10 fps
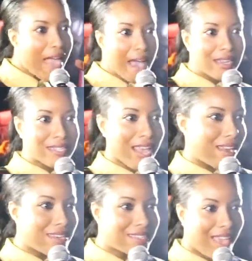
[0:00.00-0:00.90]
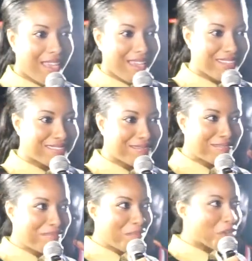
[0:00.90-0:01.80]
be Agnes any day.
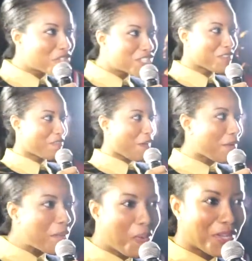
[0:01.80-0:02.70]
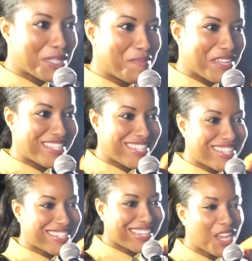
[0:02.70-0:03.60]
Because she's a very important
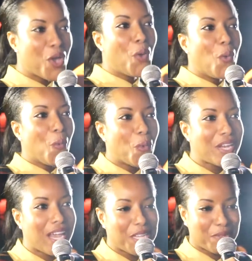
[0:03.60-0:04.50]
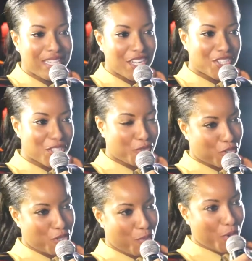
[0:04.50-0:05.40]
personality. What are expectations
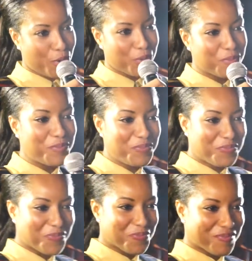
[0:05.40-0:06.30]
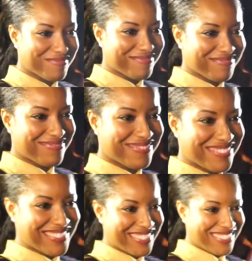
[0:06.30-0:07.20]
for tomorrow?
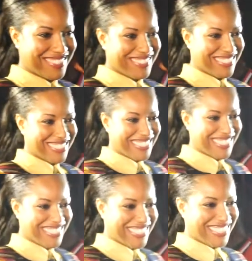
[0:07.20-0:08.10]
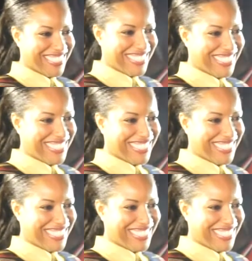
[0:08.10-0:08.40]
Honestly, I